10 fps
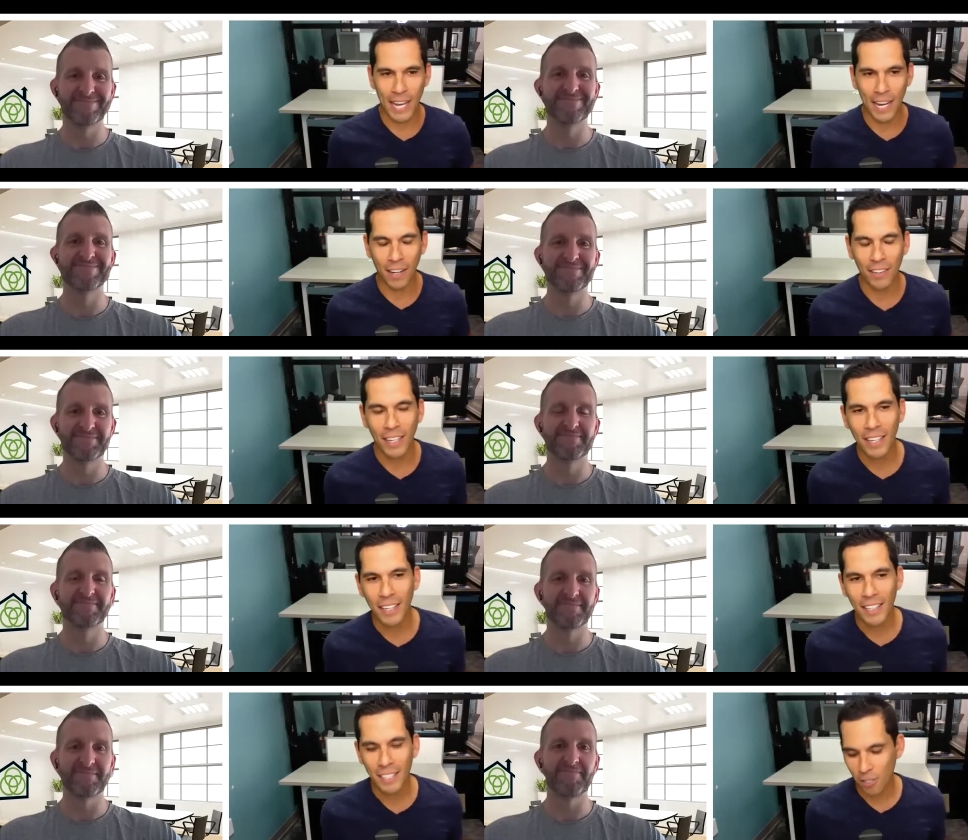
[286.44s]
Speaker 1: out
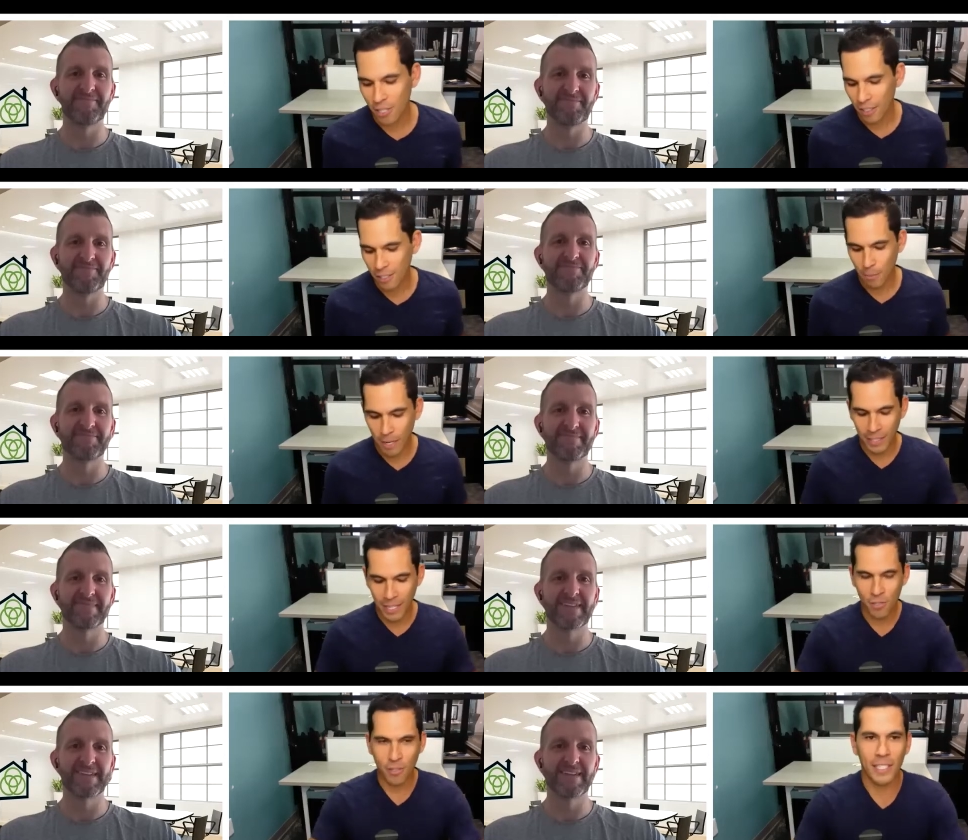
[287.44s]
so tell us about
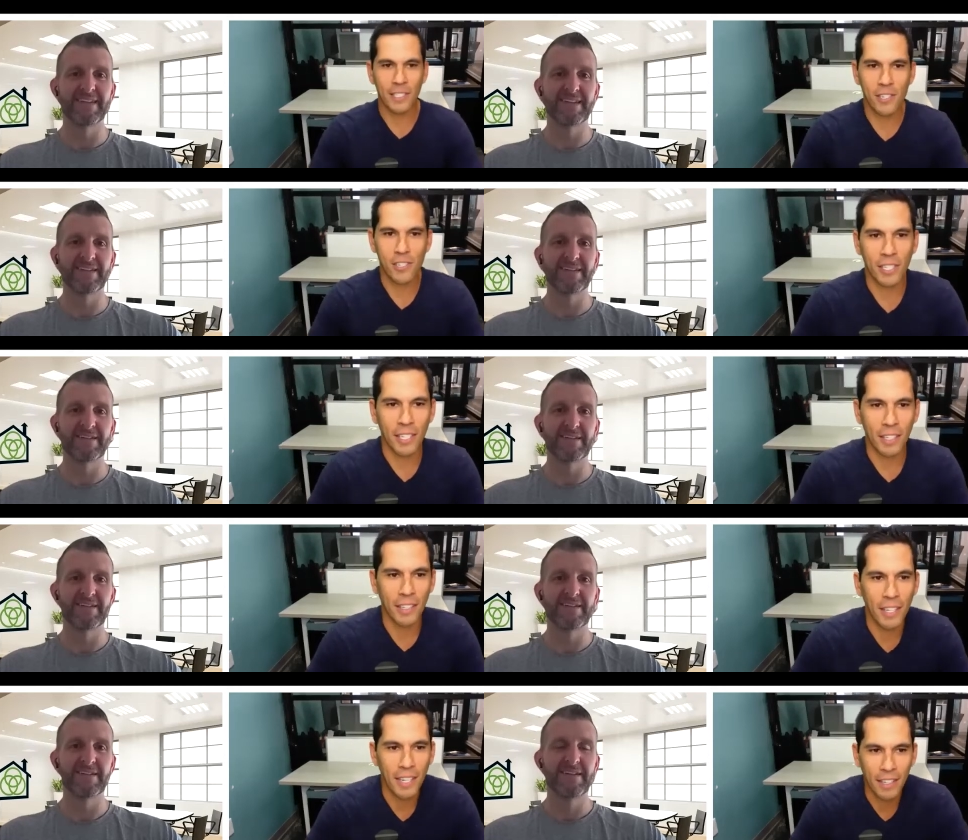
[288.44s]
that transition
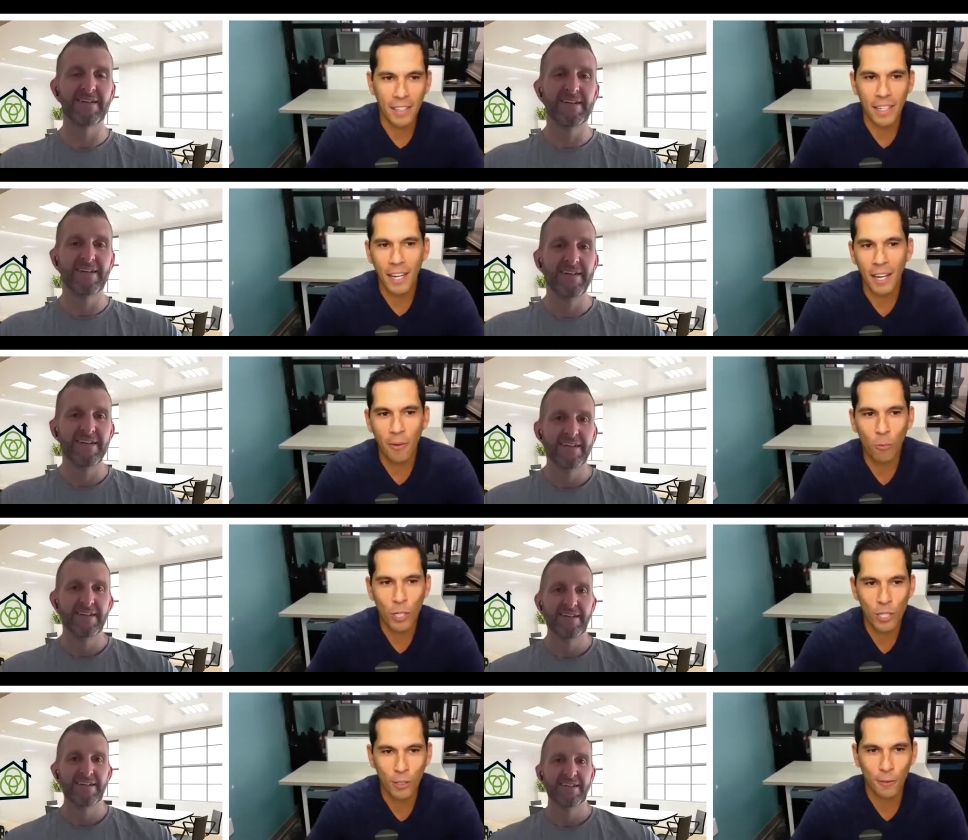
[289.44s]
and and uh,
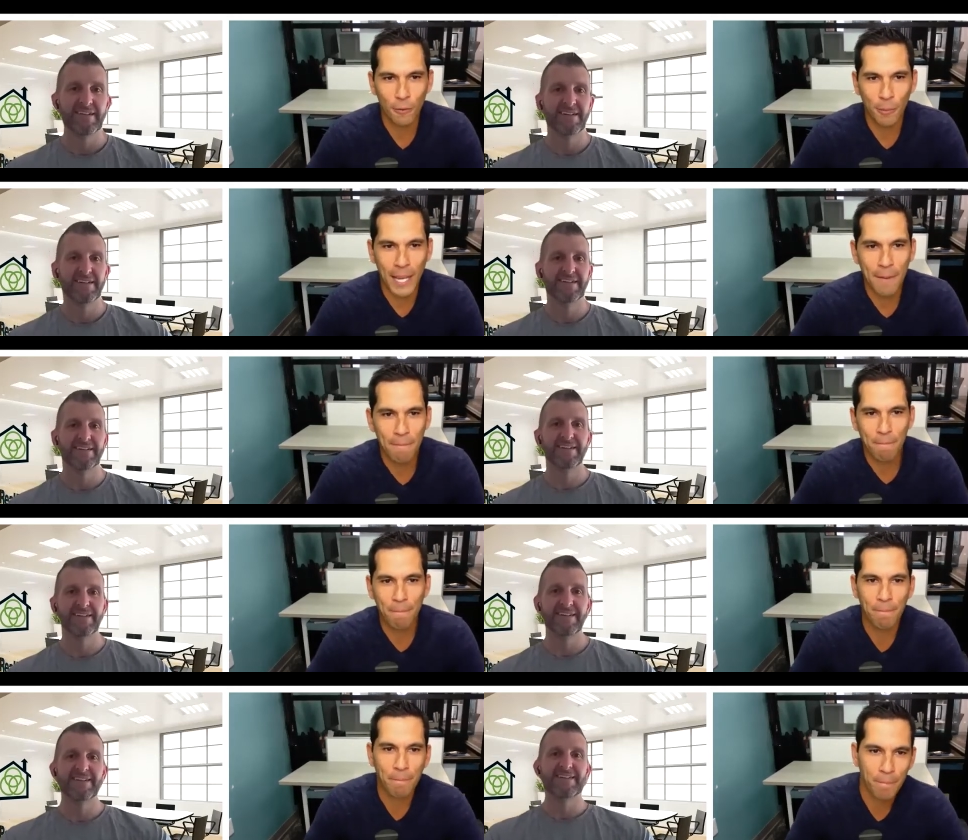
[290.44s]
what you learned from that
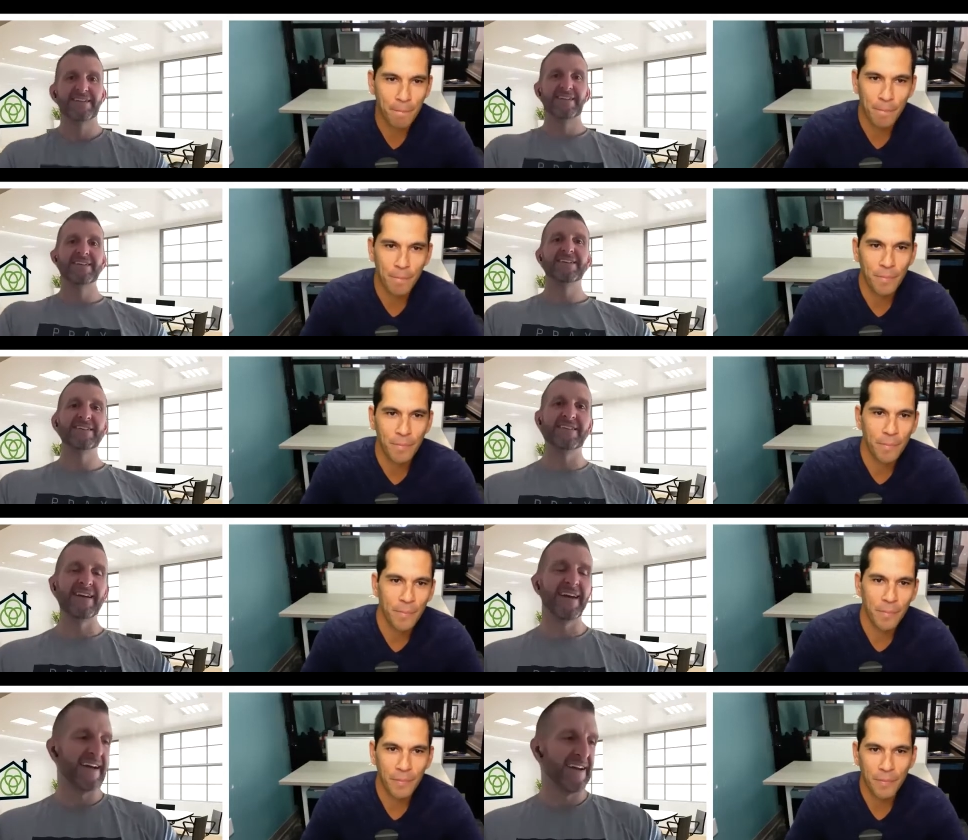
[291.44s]

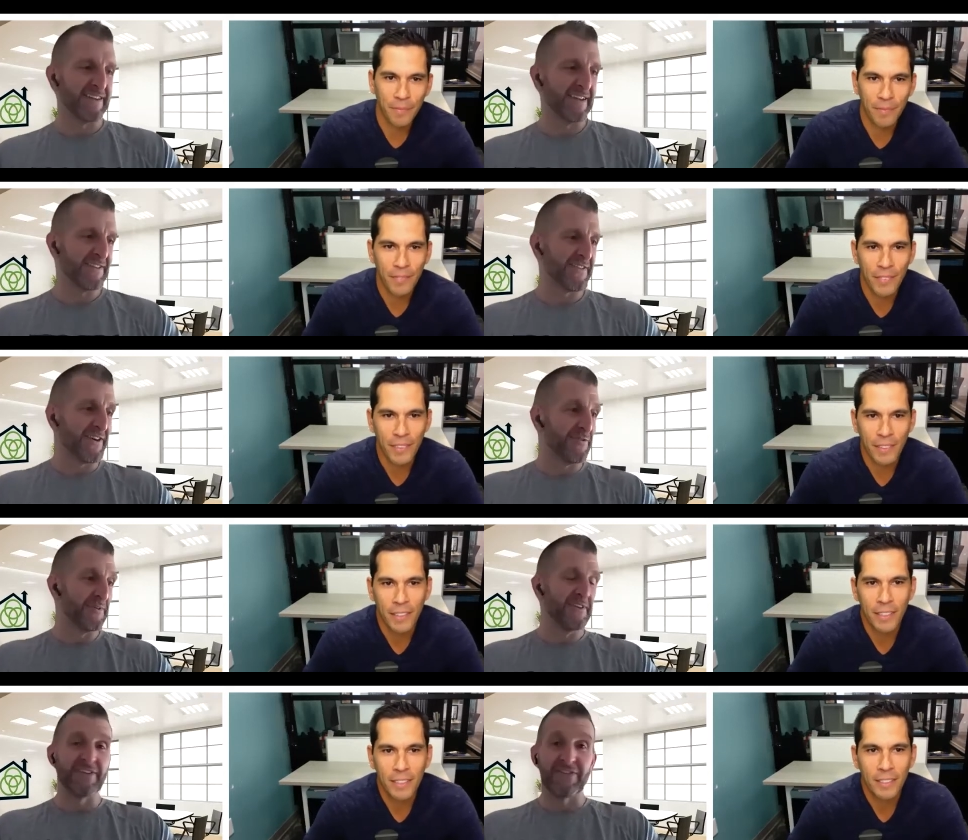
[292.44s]
Speaker 2: Yes, let's
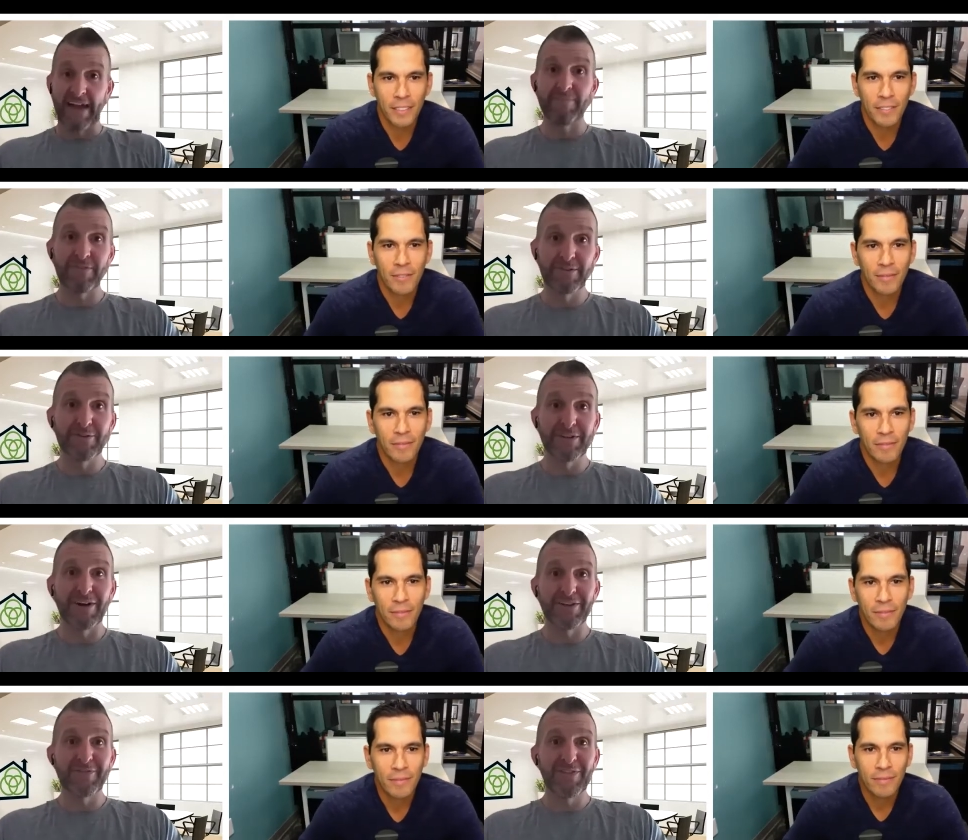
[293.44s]
start with it's
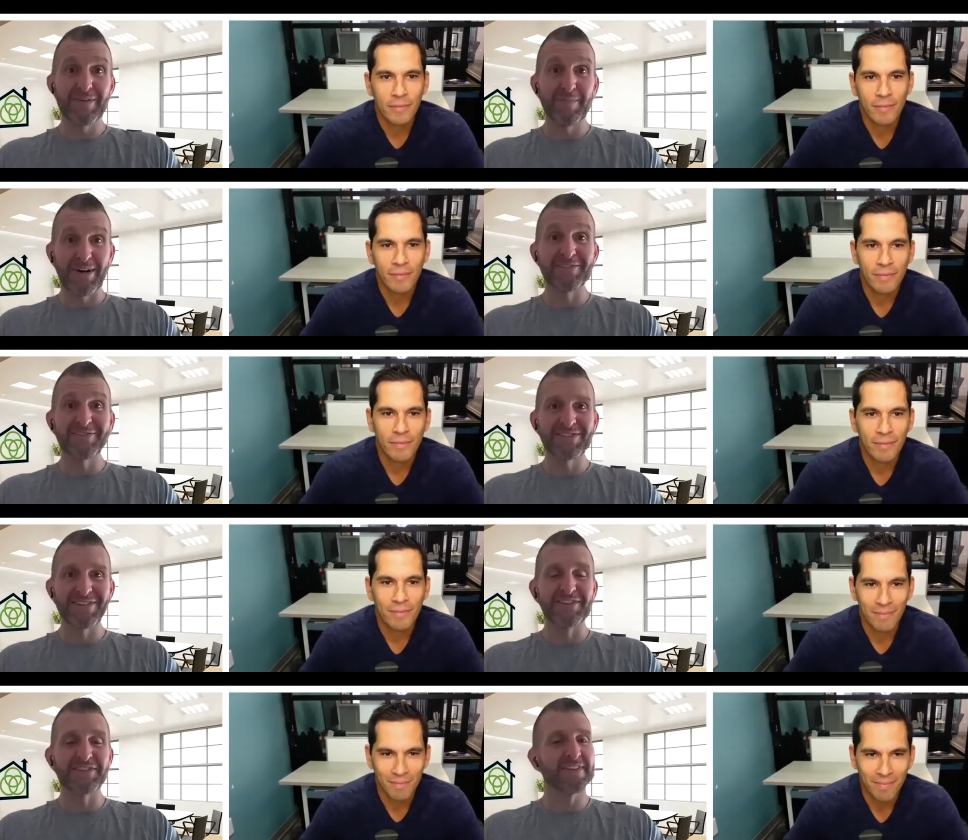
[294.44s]
absolutely all of the
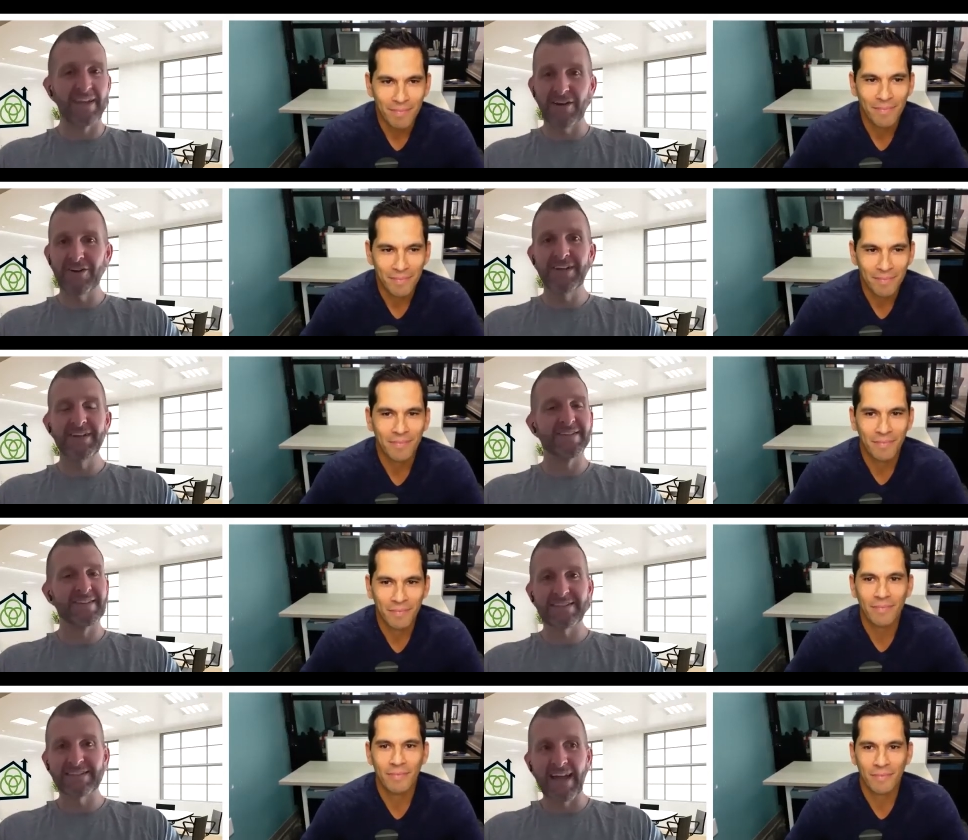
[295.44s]
above. It's
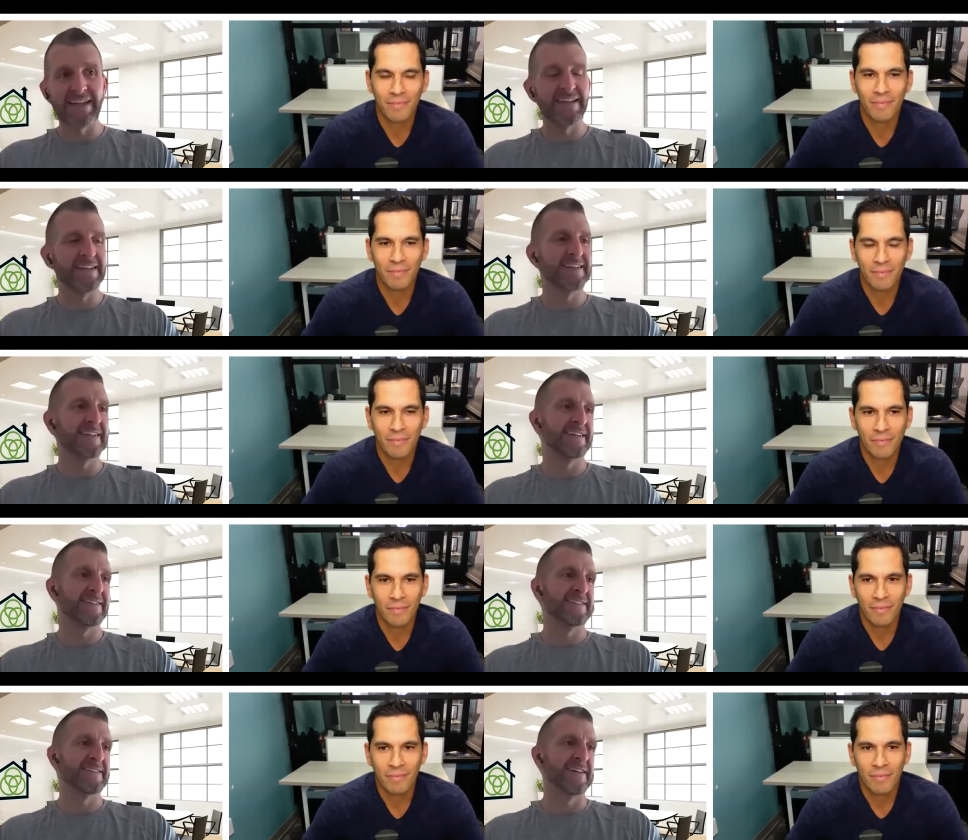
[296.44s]
scary, it's
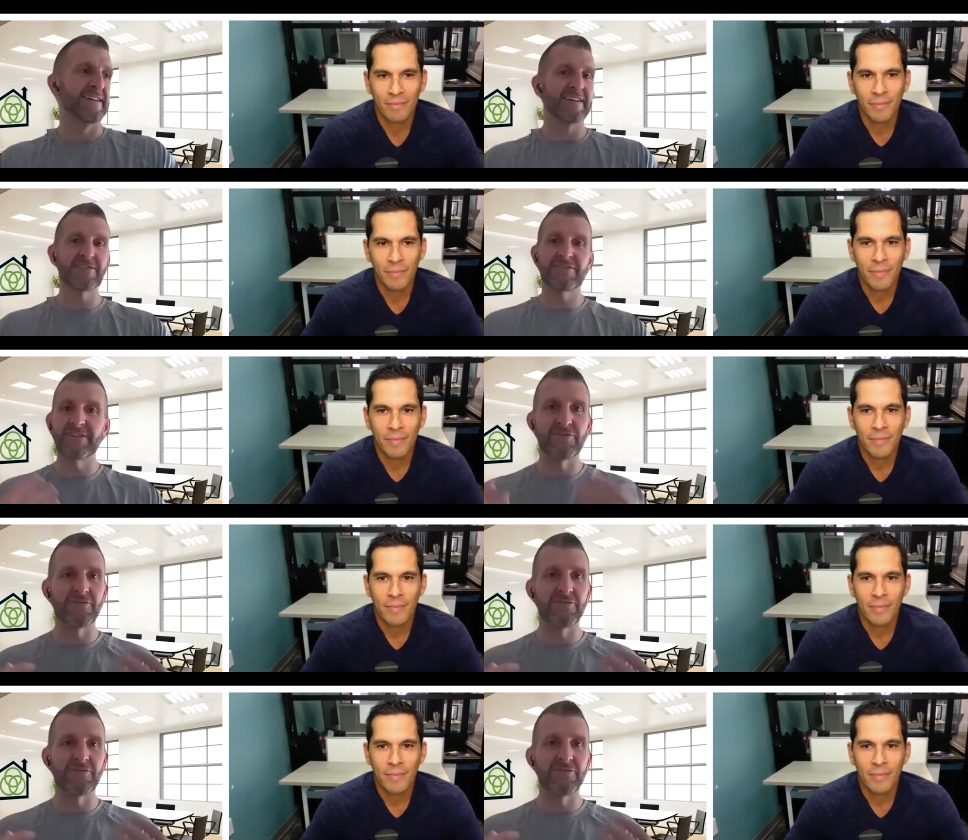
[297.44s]
exciting, it's uh, gets